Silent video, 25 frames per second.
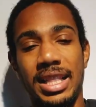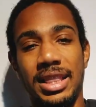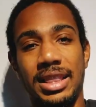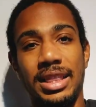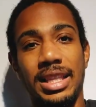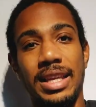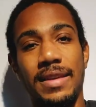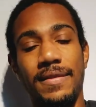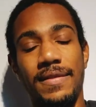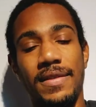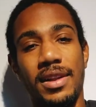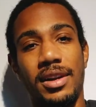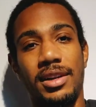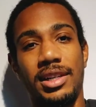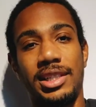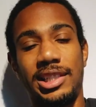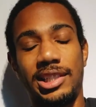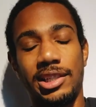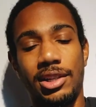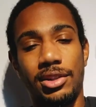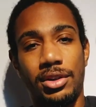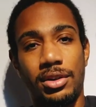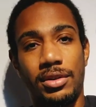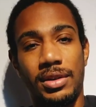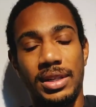leaving our
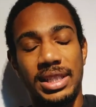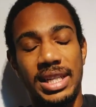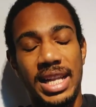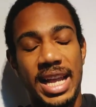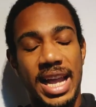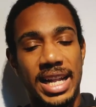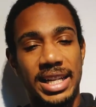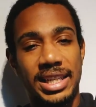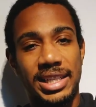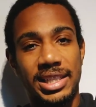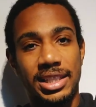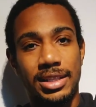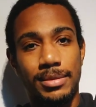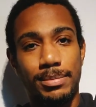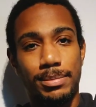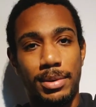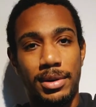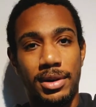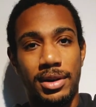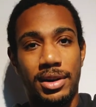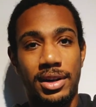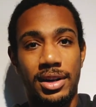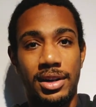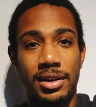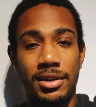shoulder attached to the
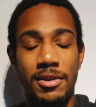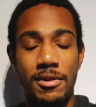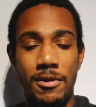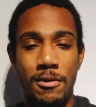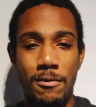bar